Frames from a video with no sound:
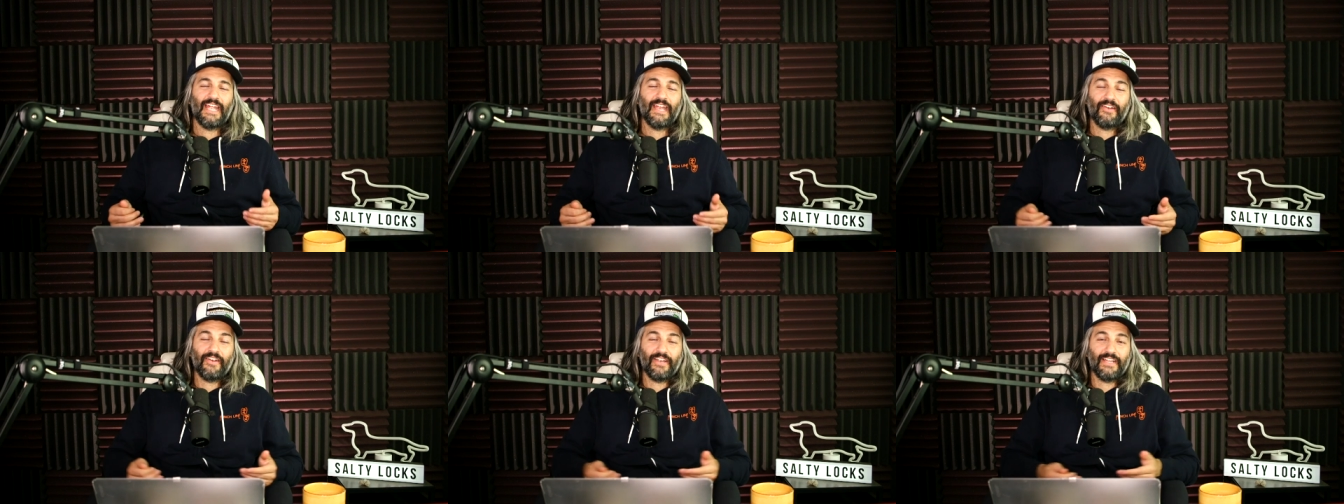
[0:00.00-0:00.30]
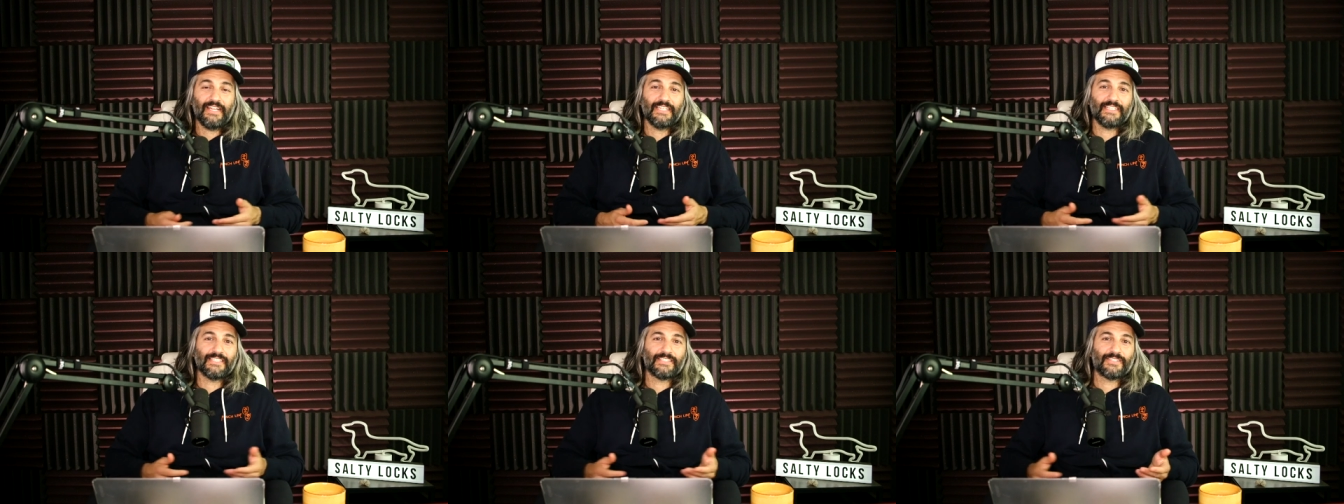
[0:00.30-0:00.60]

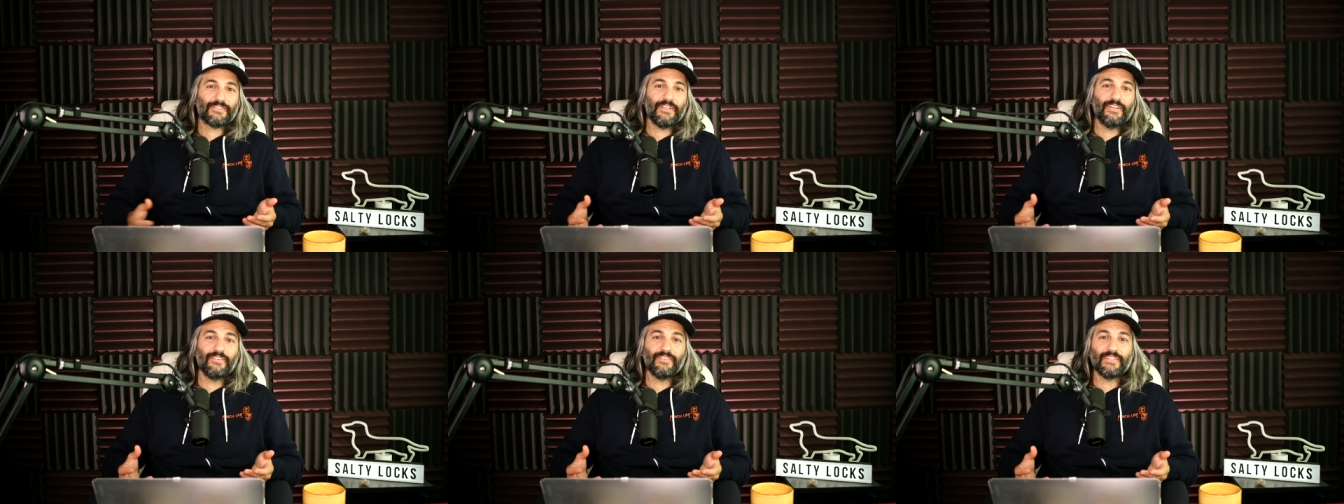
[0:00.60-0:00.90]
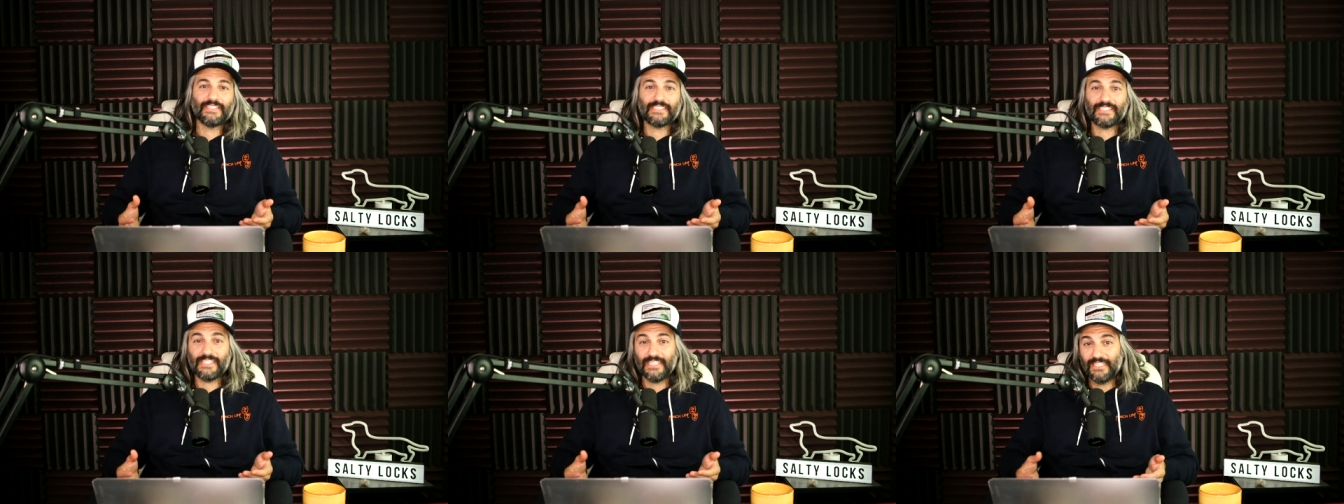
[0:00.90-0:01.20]
Airing his
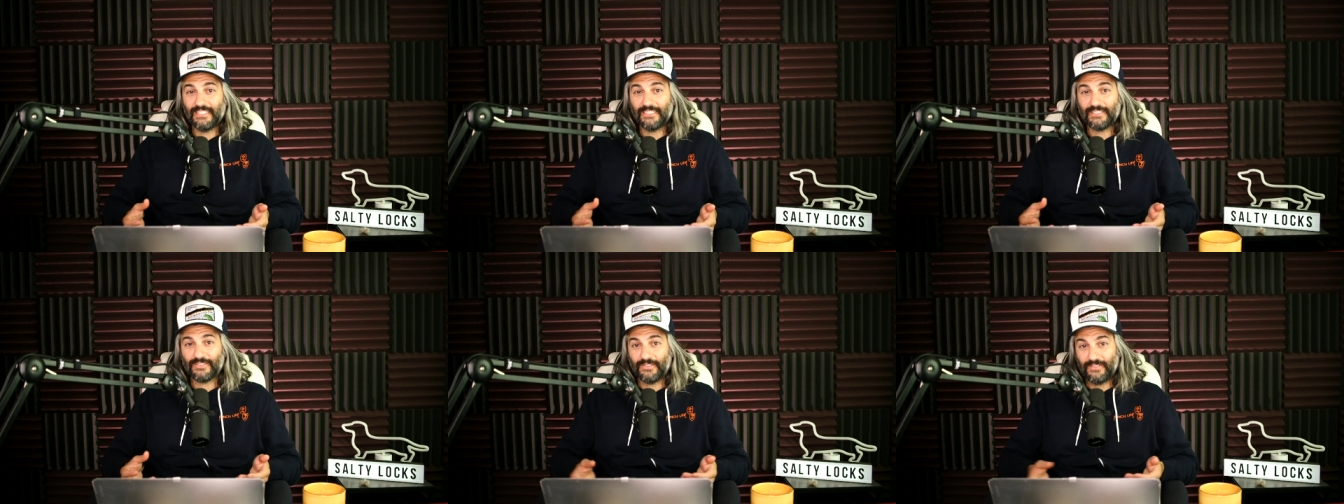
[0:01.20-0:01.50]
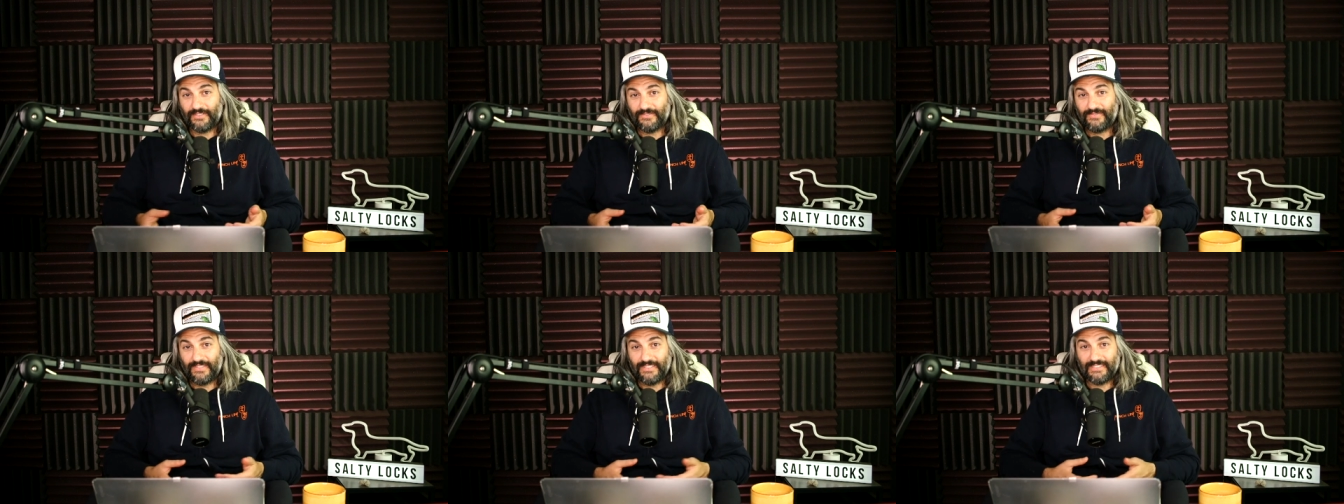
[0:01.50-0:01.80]
grievances,
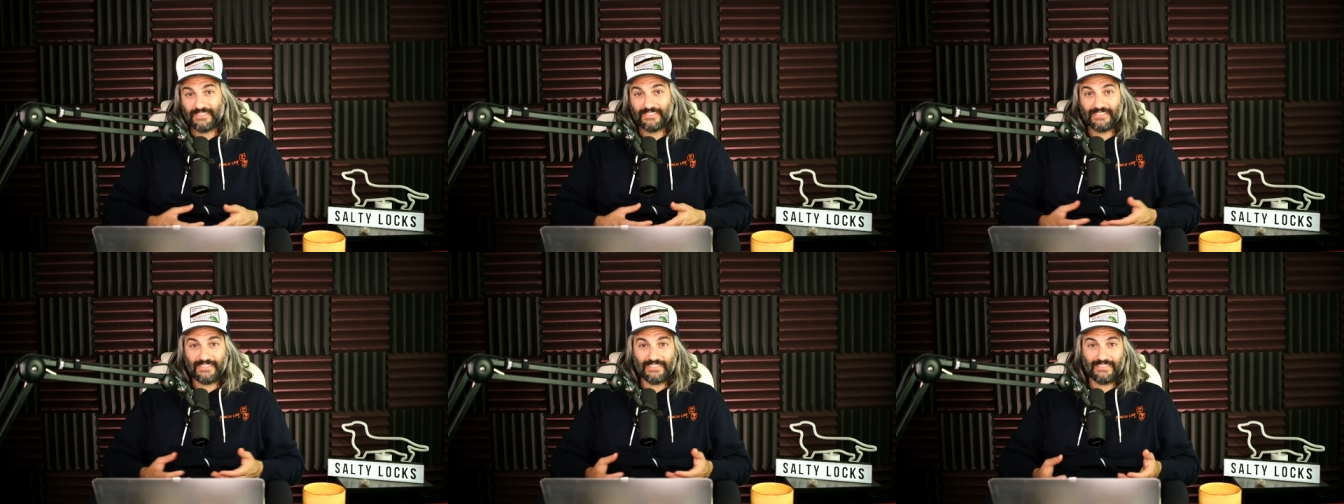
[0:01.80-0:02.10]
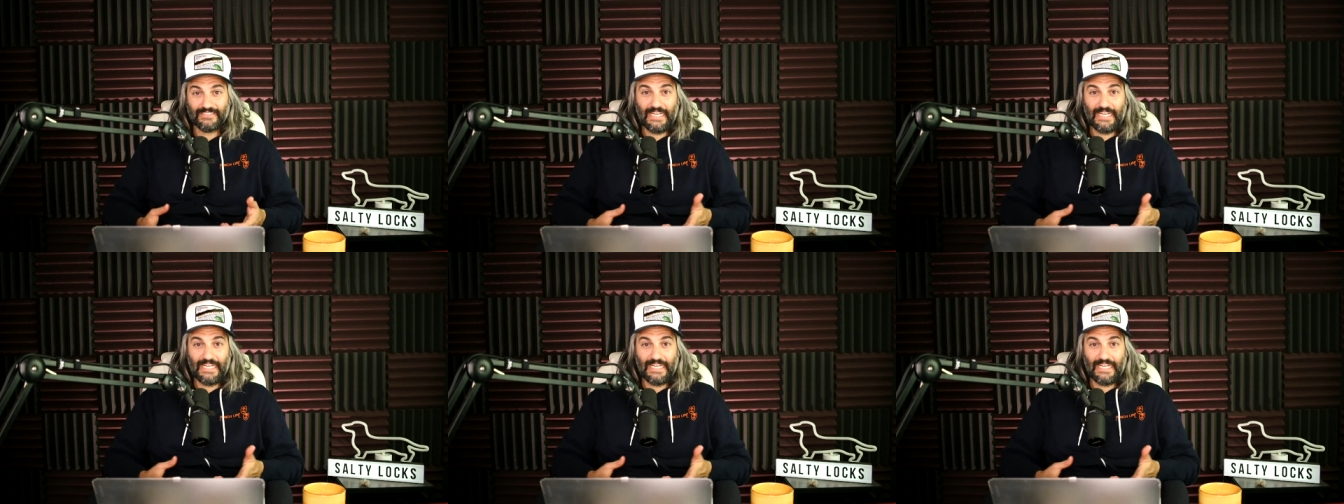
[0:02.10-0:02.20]
or if he's